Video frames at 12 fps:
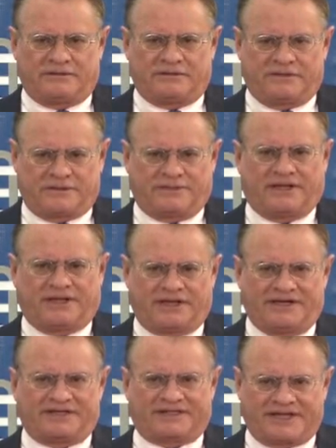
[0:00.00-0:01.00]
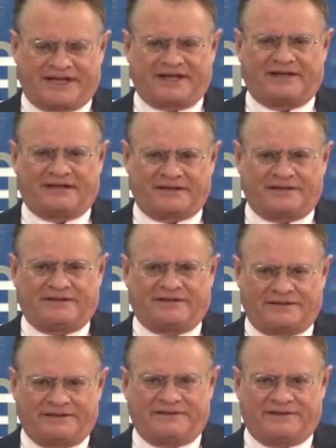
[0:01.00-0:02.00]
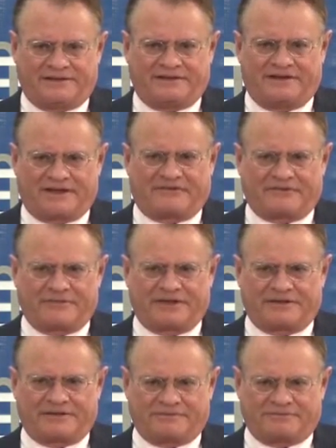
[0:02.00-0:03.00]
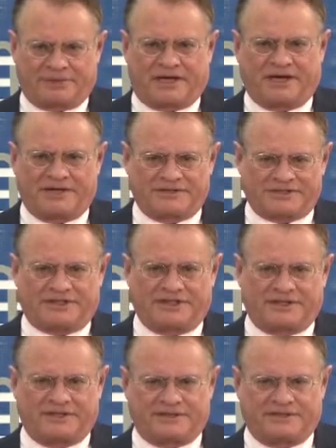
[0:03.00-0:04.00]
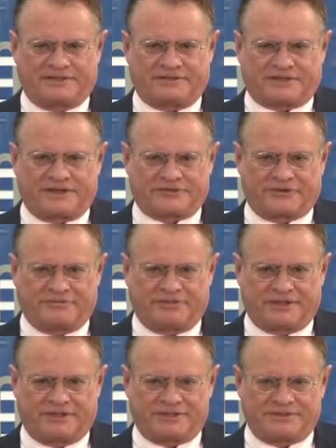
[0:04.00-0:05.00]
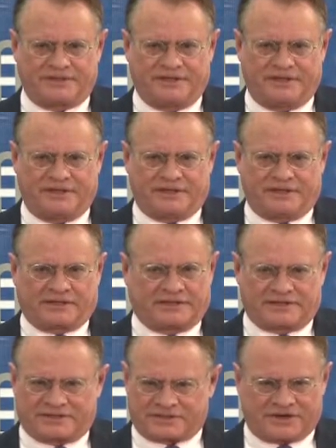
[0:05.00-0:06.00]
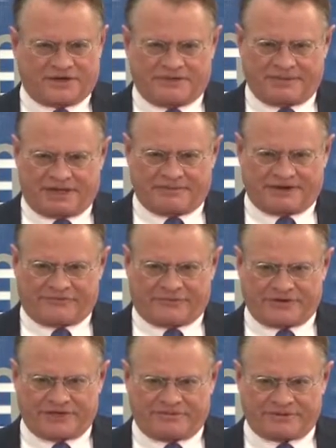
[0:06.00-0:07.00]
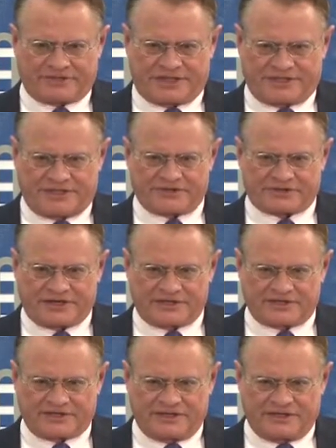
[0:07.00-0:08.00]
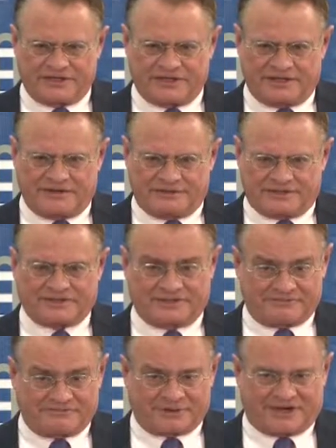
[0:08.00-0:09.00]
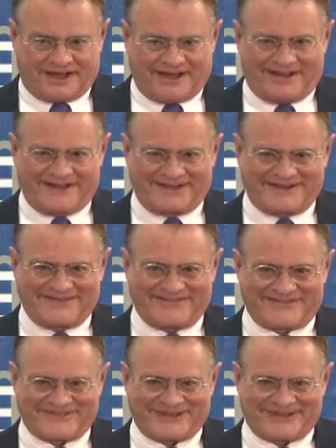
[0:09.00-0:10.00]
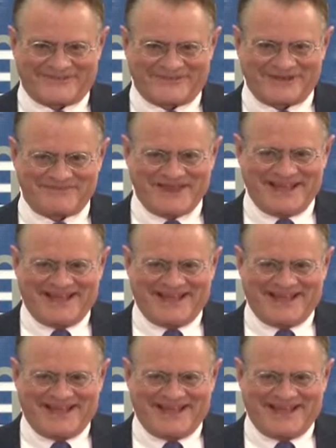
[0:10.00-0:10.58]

ability to sell government bonds and treasury bills, because it's currently paying about 14% interest, which is pretty high for a government.